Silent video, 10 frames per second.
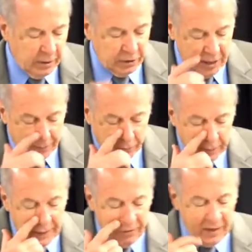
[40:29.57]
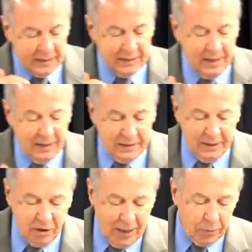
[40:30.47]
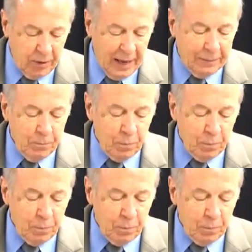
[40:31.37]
chapter 11. I think I said chapter 9.